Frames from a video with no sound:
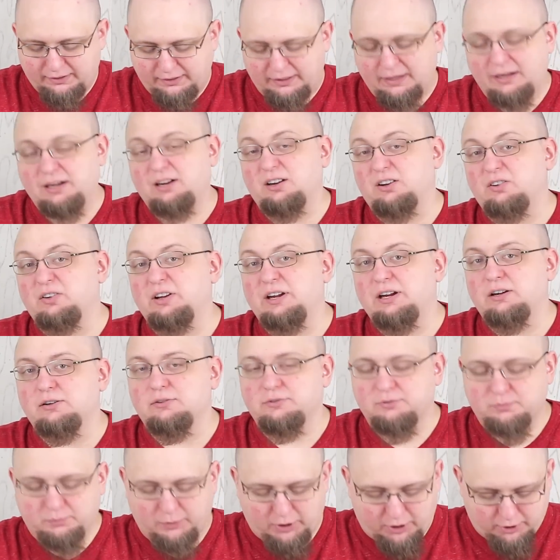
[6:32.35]
getting
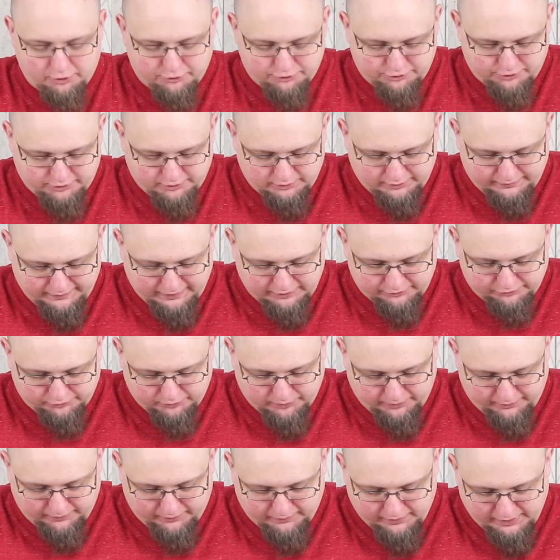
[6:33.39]
illegal merch, that sort of